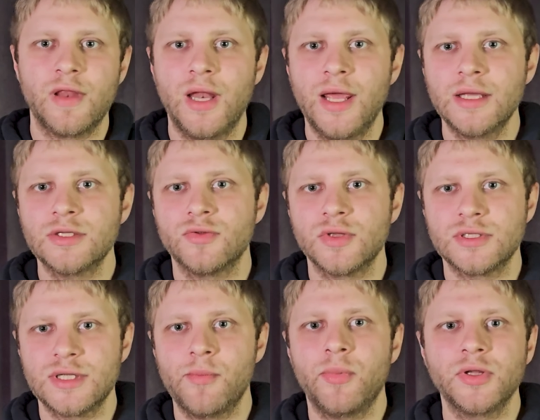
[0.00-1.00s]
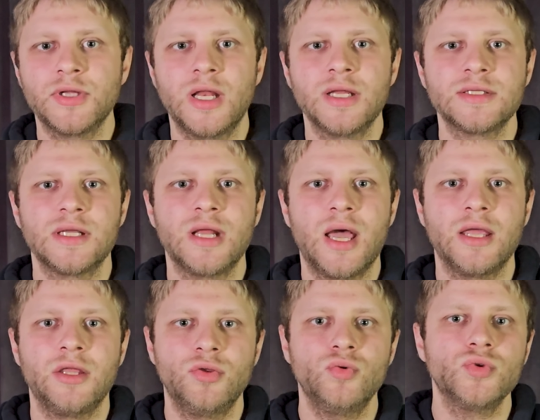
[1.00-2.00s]
the link to the sample dataset I
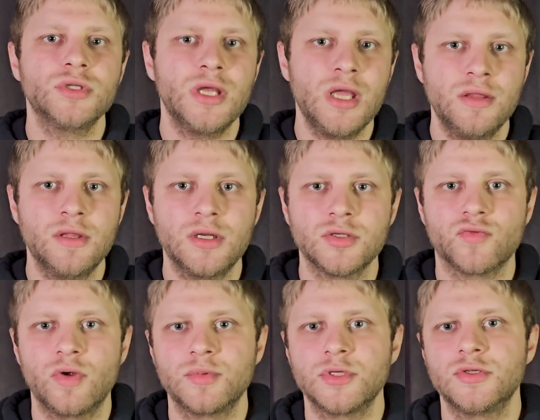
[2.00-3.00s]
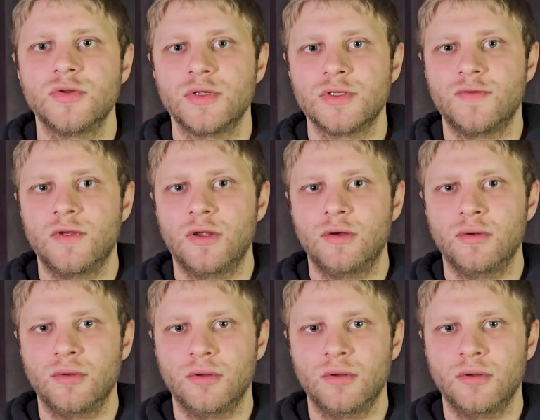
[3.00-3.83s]
use in the description to this video.